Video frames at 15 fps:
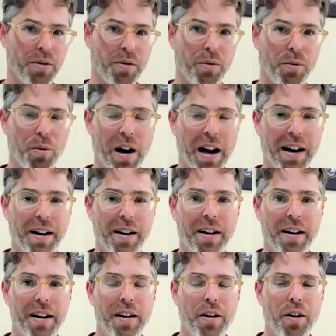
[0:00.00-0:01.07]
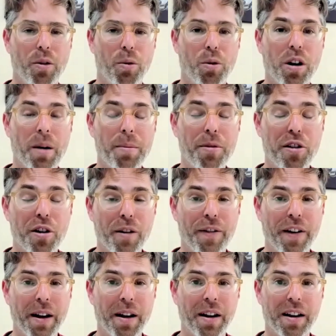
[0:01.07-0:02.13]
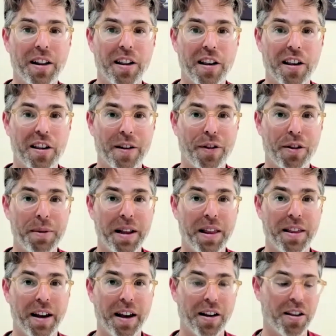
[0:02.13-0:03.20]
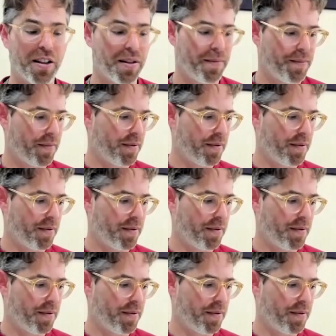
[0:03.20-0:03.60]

what we're observing consists of three things.